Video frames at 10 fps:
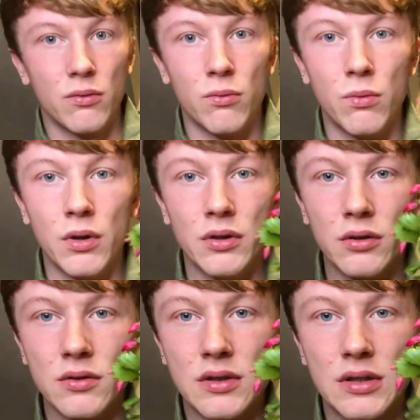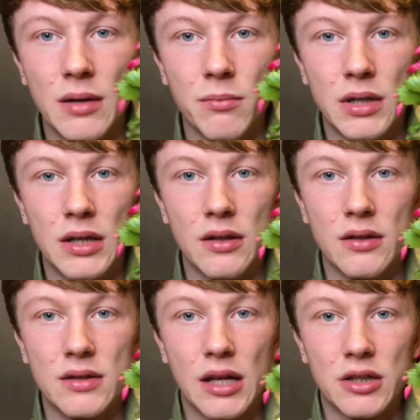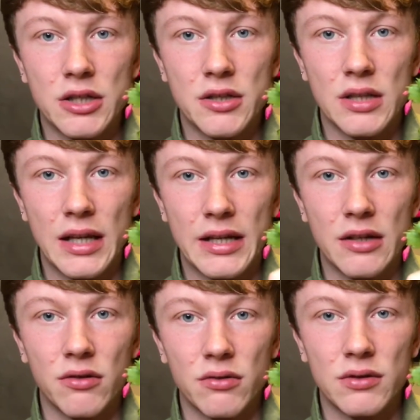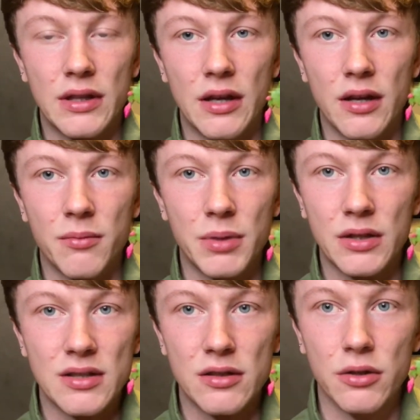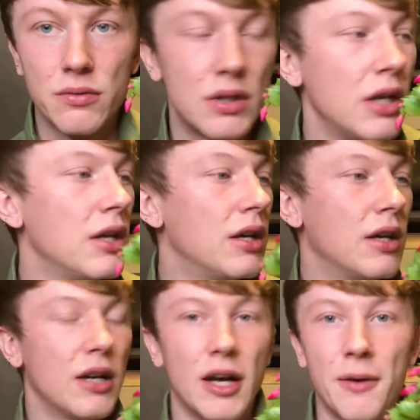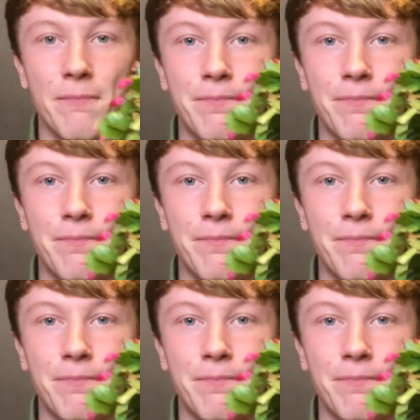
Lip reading: 1 stem here that's actually just laying there because it's loose. Yeah,